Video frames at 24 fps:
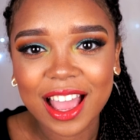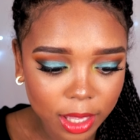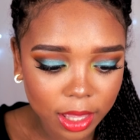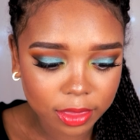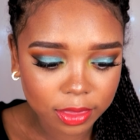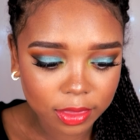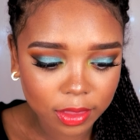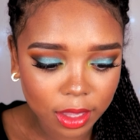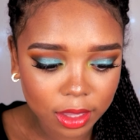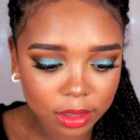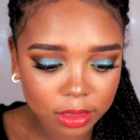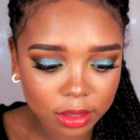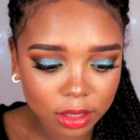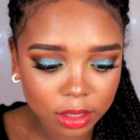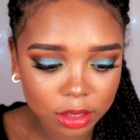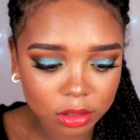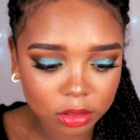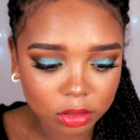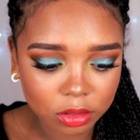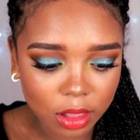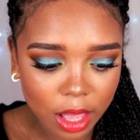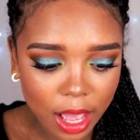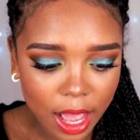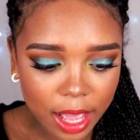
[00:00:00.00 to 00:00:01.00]
And then the
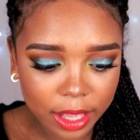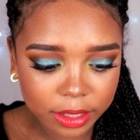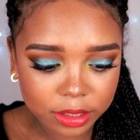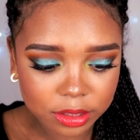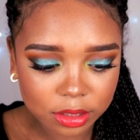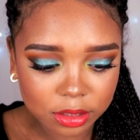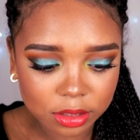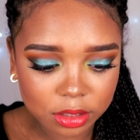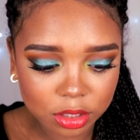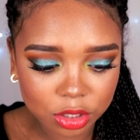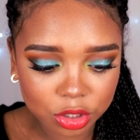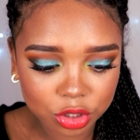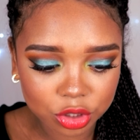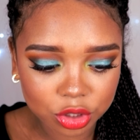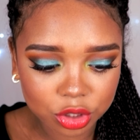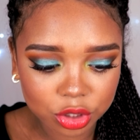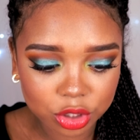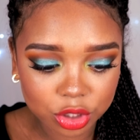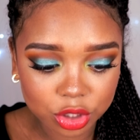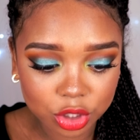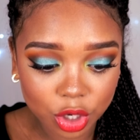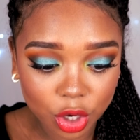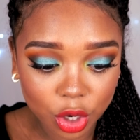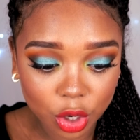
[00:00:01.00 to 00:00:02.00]
last
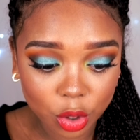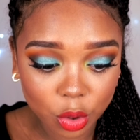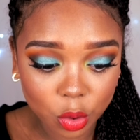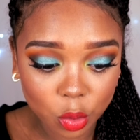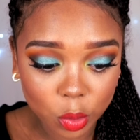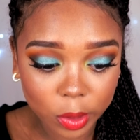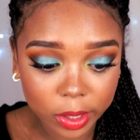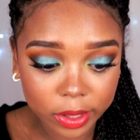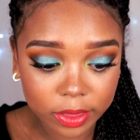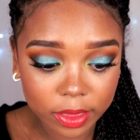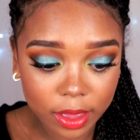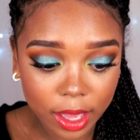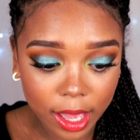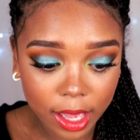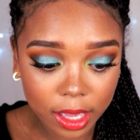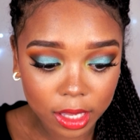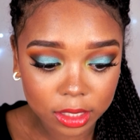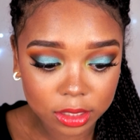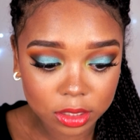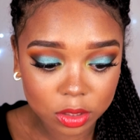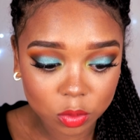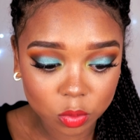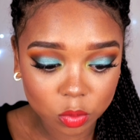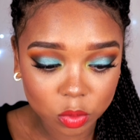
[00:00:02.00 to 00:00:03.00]
show
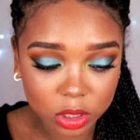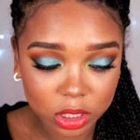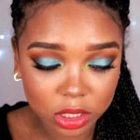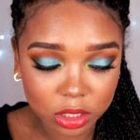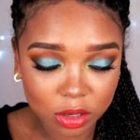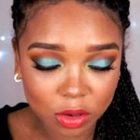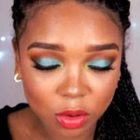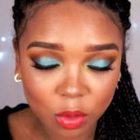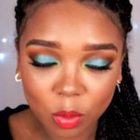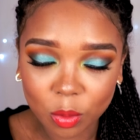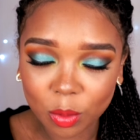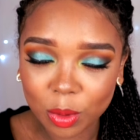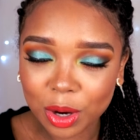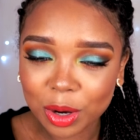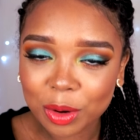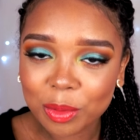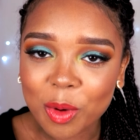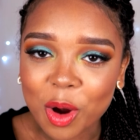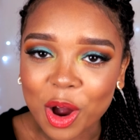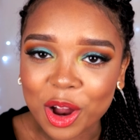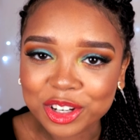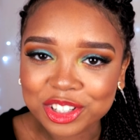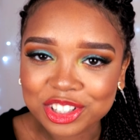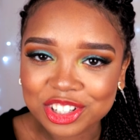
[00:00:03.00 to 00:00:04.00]
that we were
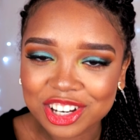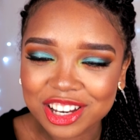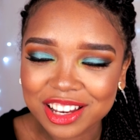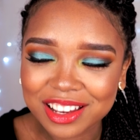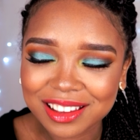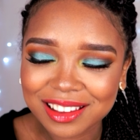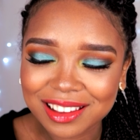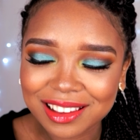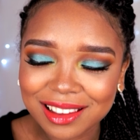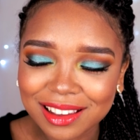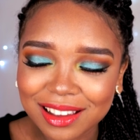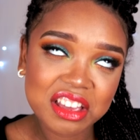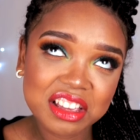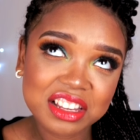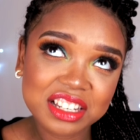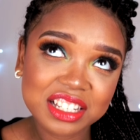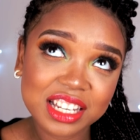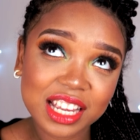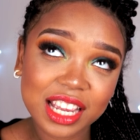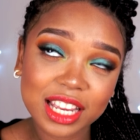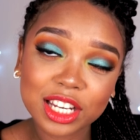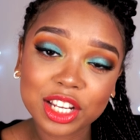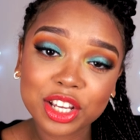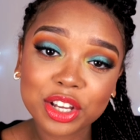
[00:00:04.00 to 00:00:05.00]
watching,
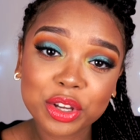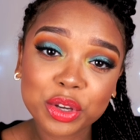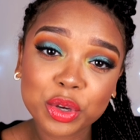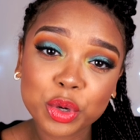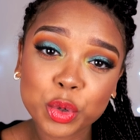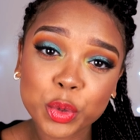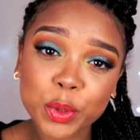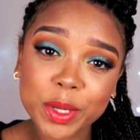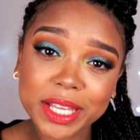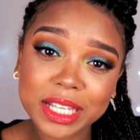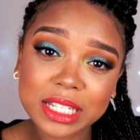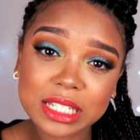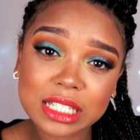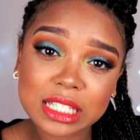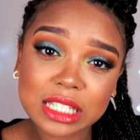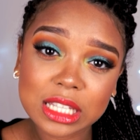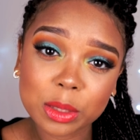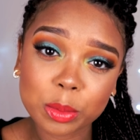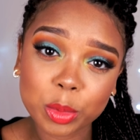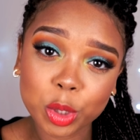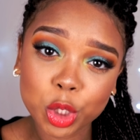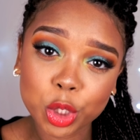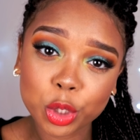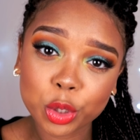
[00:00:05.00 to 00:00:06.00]
Dana, who is
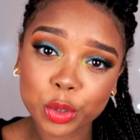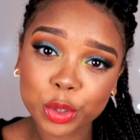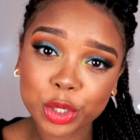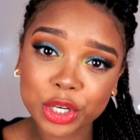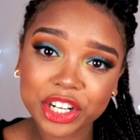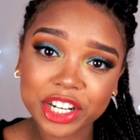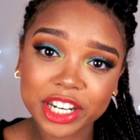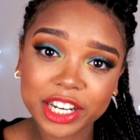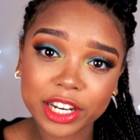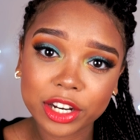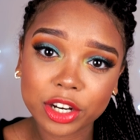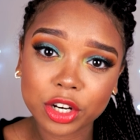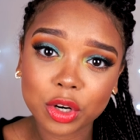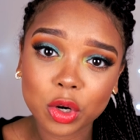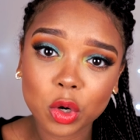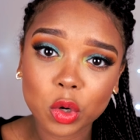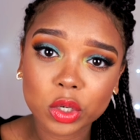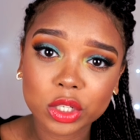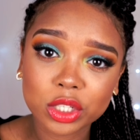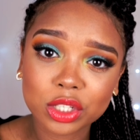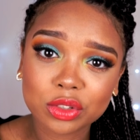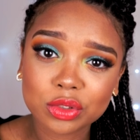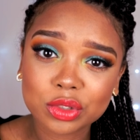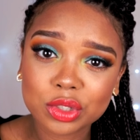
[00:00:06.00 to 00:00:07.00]
the book hoarder here on
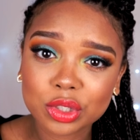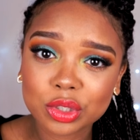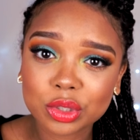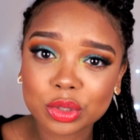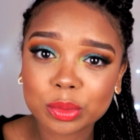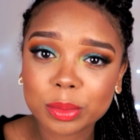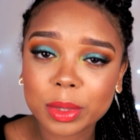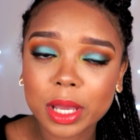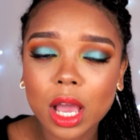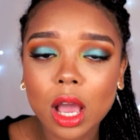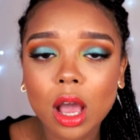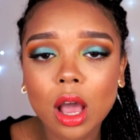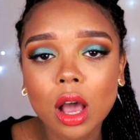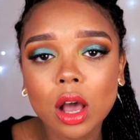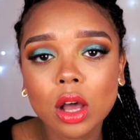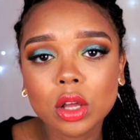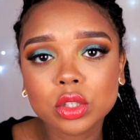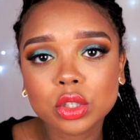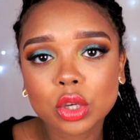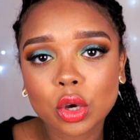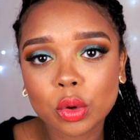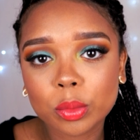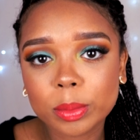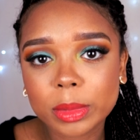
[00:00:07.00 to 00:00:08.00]
YouTube,
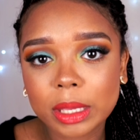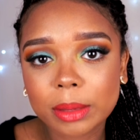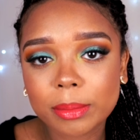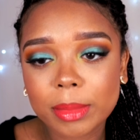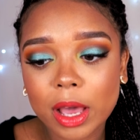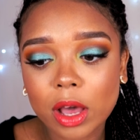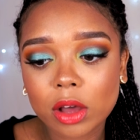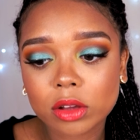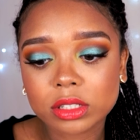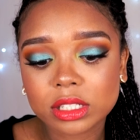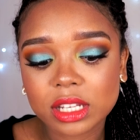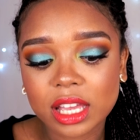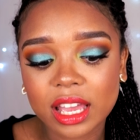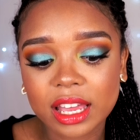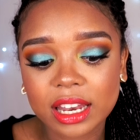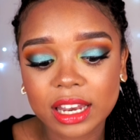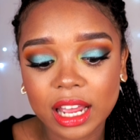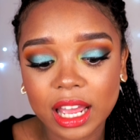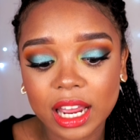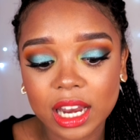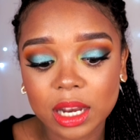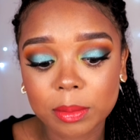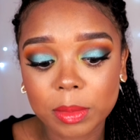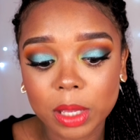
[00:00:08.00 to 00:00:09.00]
told me about an
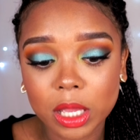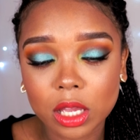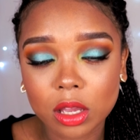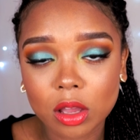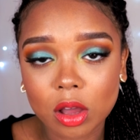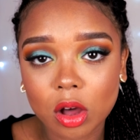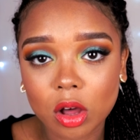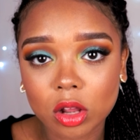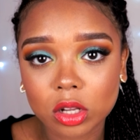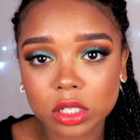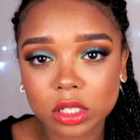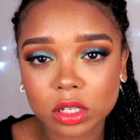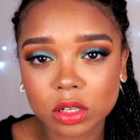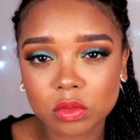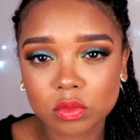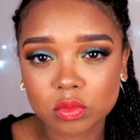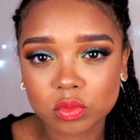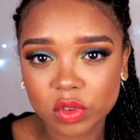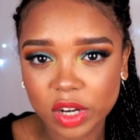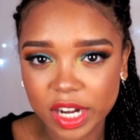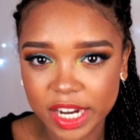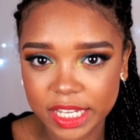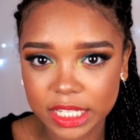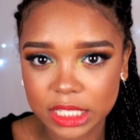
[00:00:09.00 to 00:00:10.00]
anime called
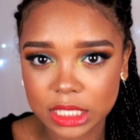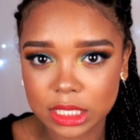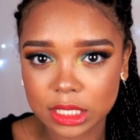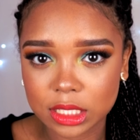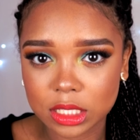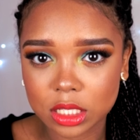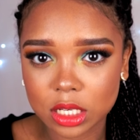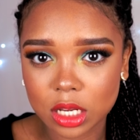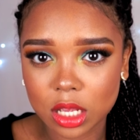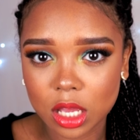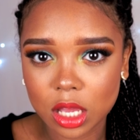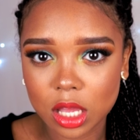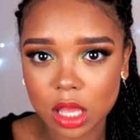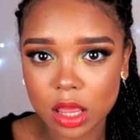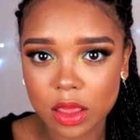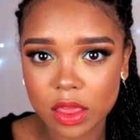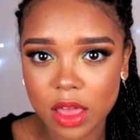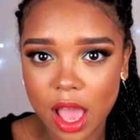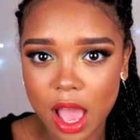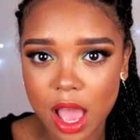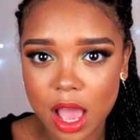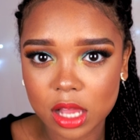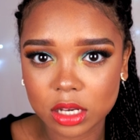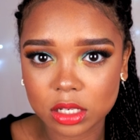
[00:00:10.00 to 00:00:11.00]
Erased
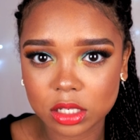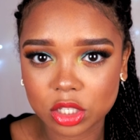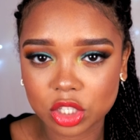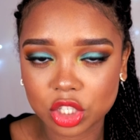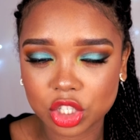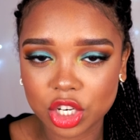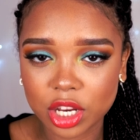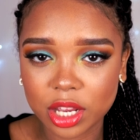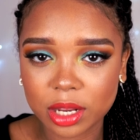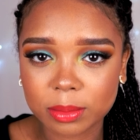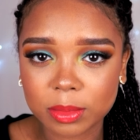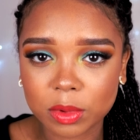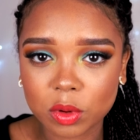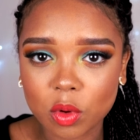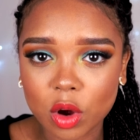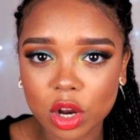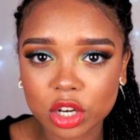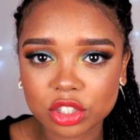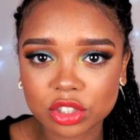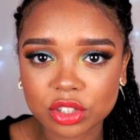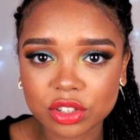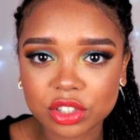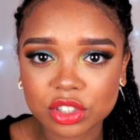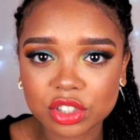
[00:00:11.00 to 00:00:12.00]
that she had been
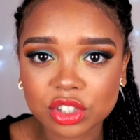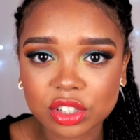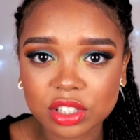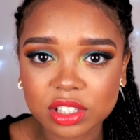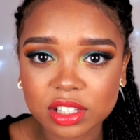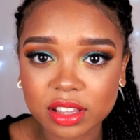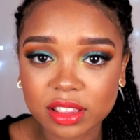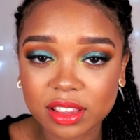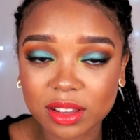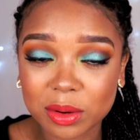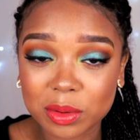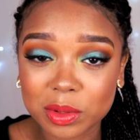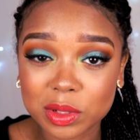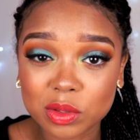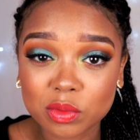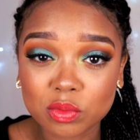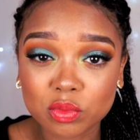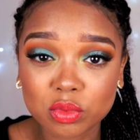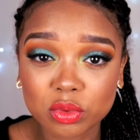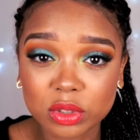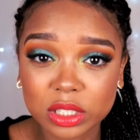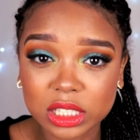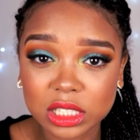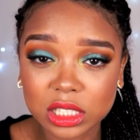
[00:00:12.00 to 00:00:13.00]
watching, and she said that it was
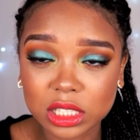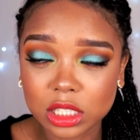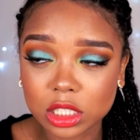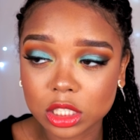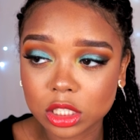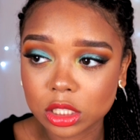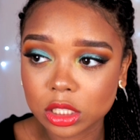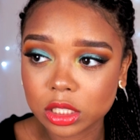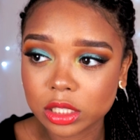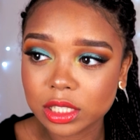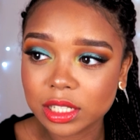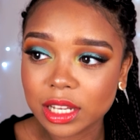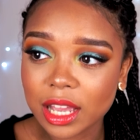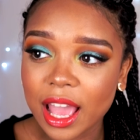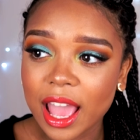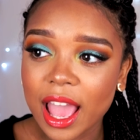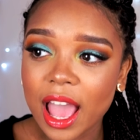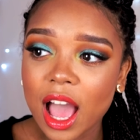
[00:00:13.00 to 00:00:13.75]
really good.